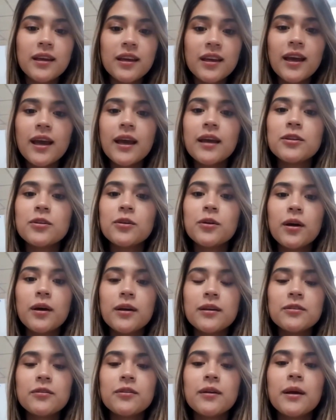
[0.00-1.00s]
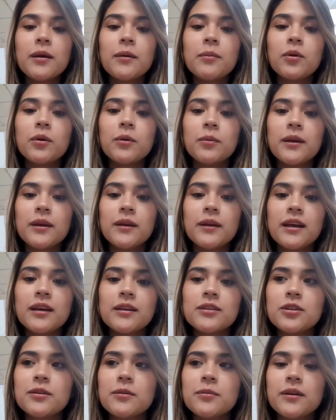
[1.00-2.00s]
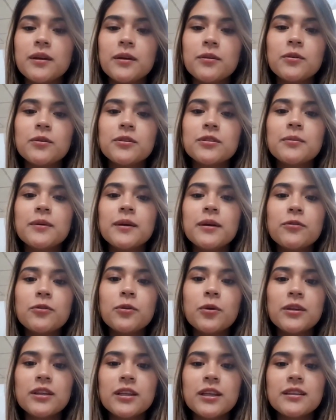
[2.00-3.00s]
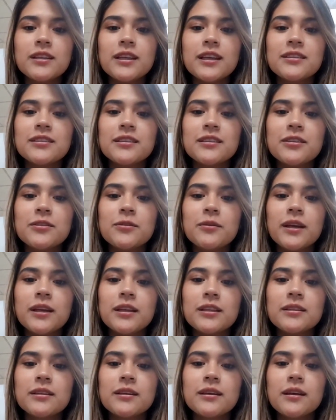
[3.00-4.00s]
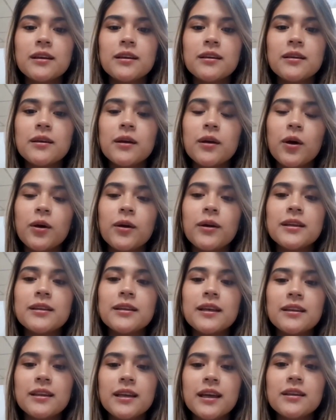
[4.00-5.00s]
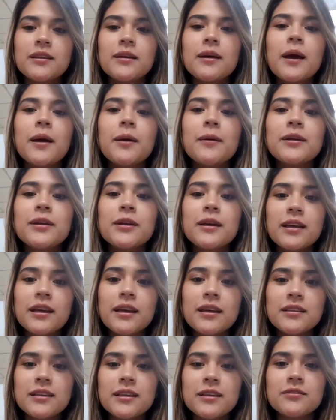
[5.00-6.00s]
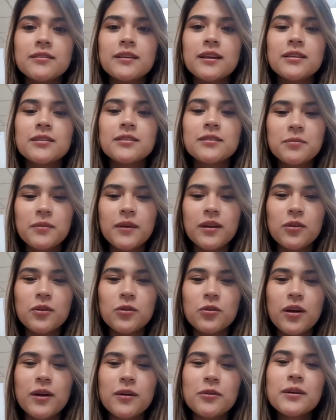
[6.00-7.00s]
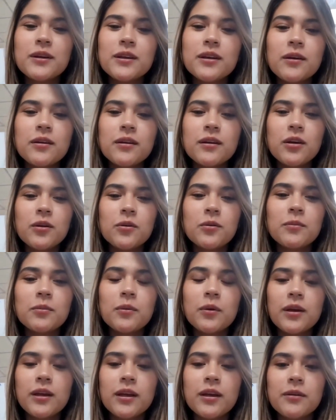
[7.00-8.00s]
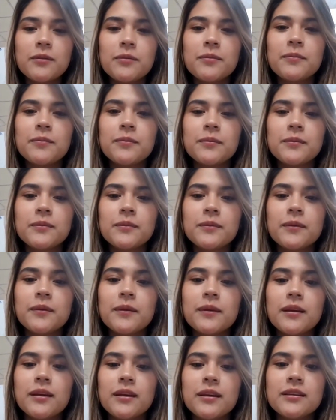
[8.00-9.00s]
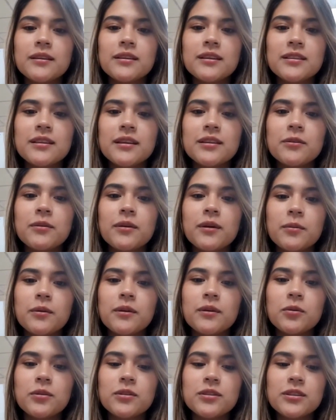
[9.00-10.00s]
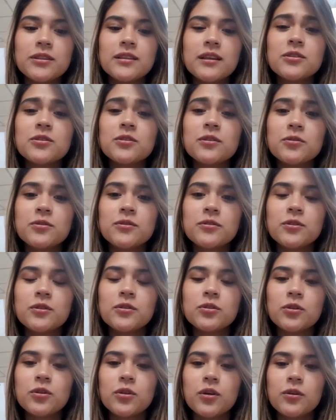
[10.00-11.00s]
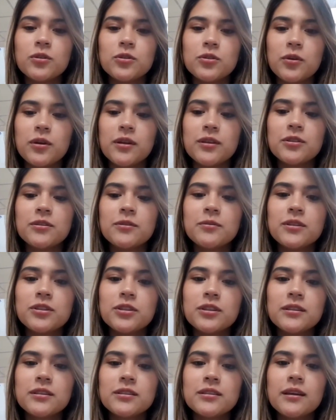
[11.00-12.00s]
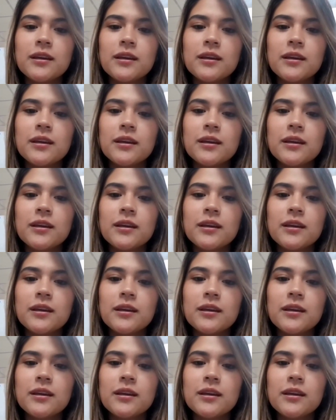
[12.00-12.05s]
astronauts Frank Borman and Jim Lovell spent 14 days in space, the longest at that time studying the effects of microgravity on the human body. This experiment was essential for future long-duration missions,